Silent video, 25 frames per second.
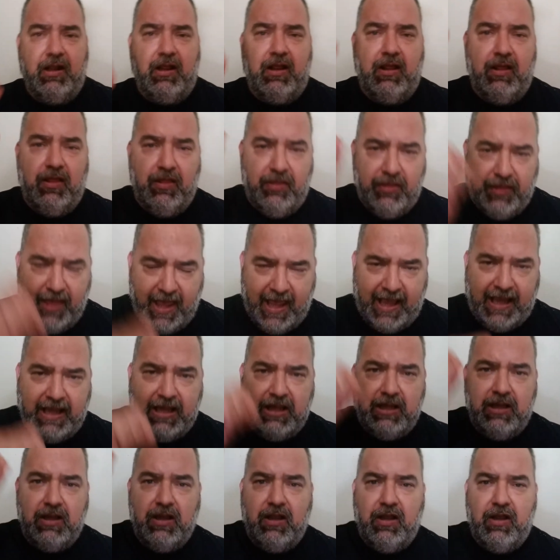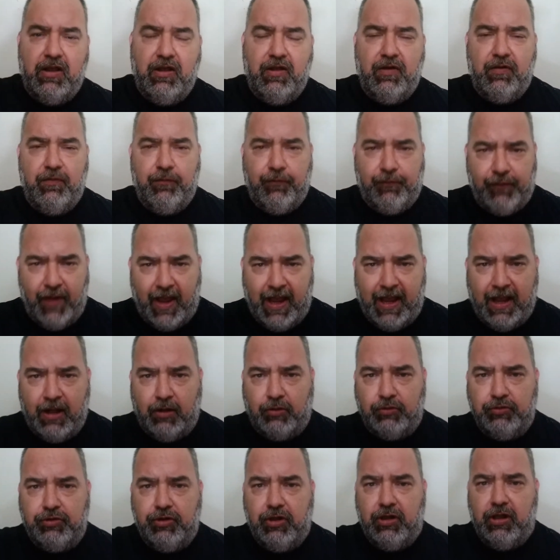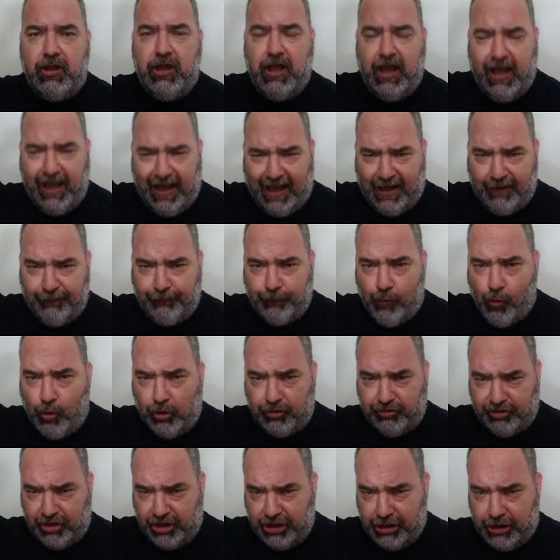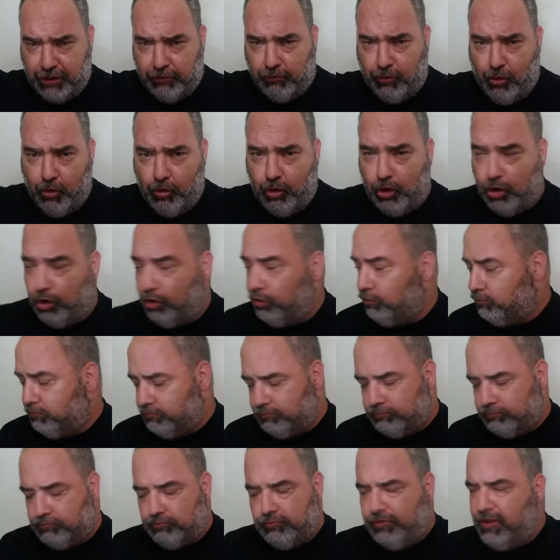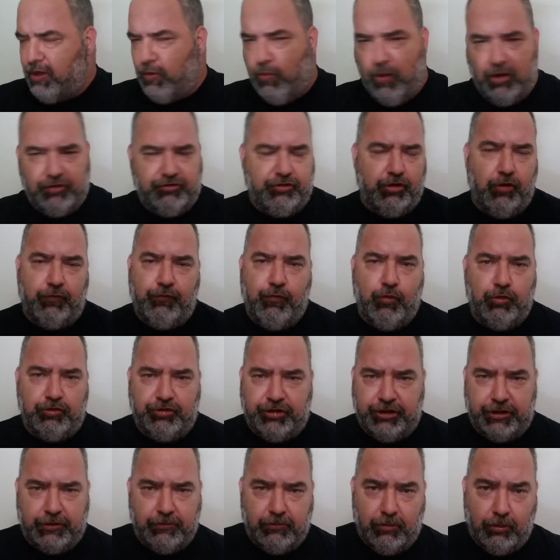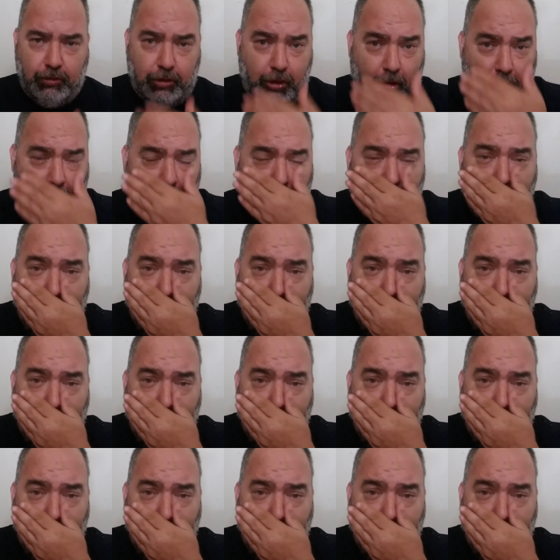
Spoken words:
they found a 14-year-old girl. There was no 14-year-old girl.